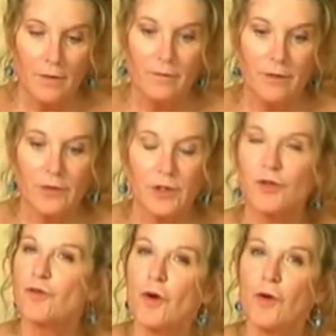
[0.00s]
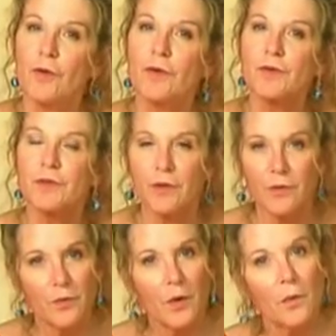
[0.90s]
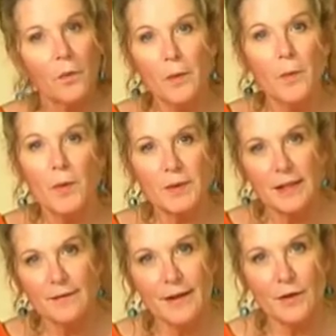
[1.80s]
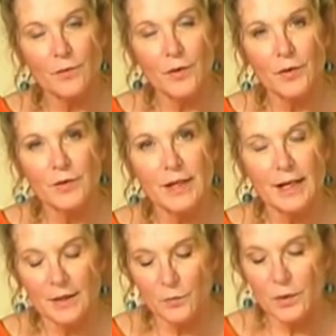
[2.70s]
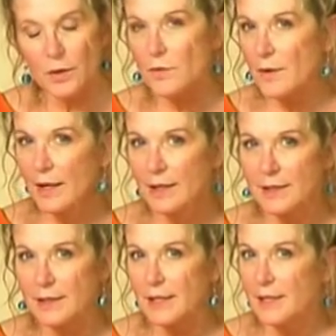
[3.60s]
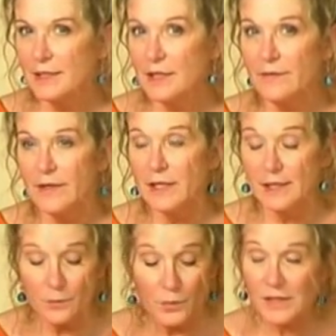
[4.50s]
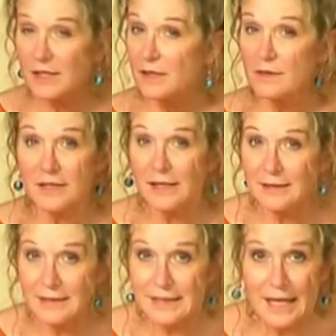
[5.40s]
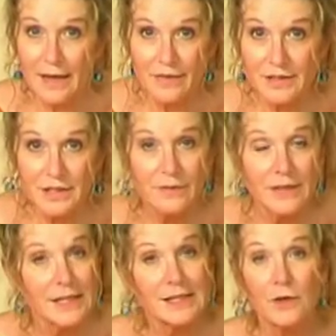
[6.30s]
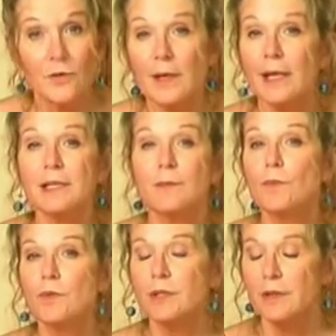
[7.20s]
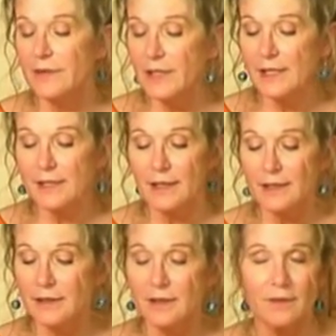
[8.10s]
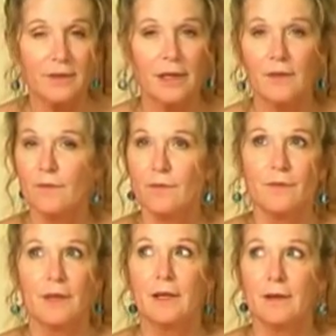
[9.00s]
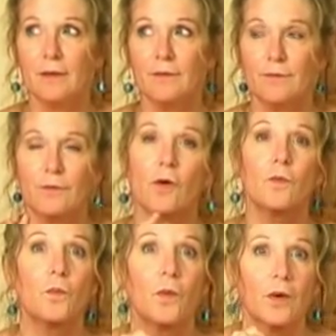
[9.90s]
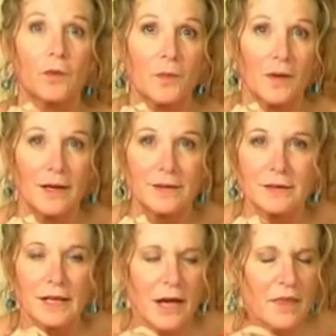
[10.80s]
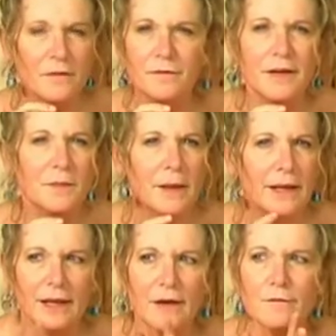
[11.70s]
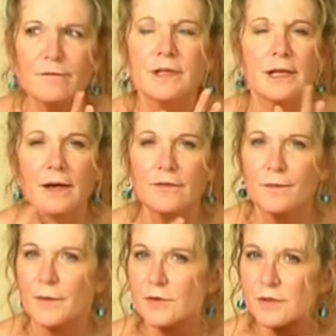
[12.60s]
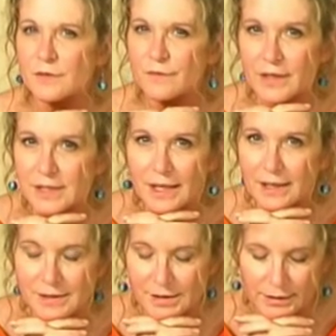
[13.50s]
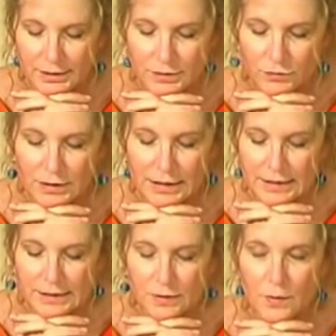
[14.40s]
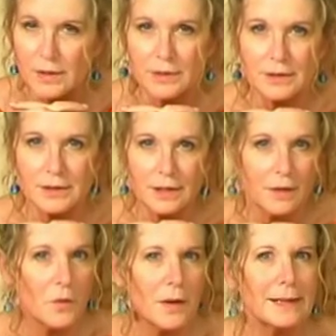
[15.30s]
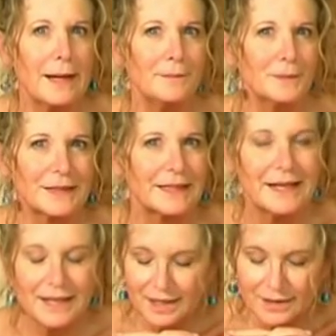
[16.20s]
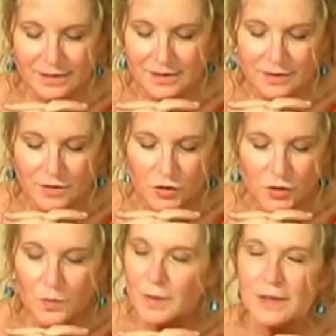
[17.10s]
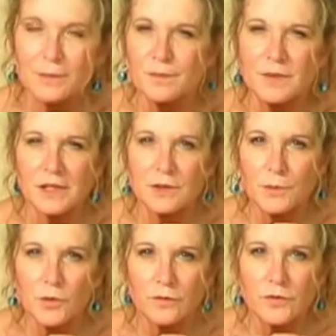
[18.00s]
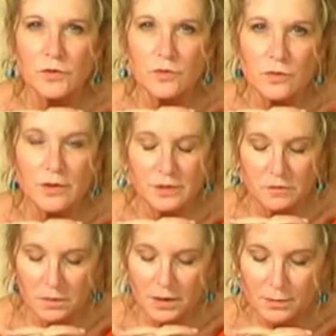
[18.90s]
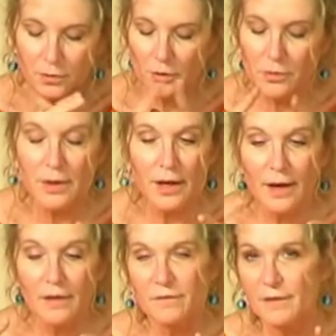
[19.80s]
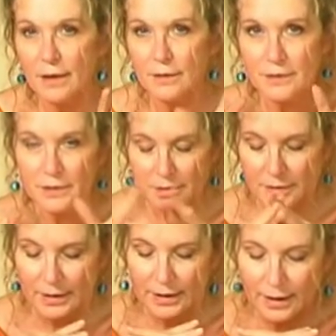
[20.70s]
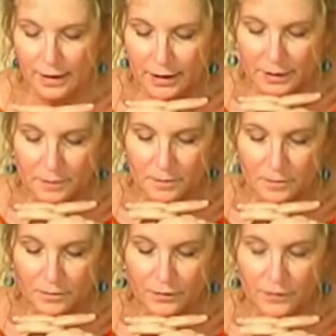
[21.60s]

very strong. So we walked down that road and we created DVDs, and we're still selling the DVDs and creating more DVDs. And they've they have gone worldwide, and the feedback every day from those is fantastic. It really is quite quite humbling. And you know we hear such beautiful stories of people who have found that um,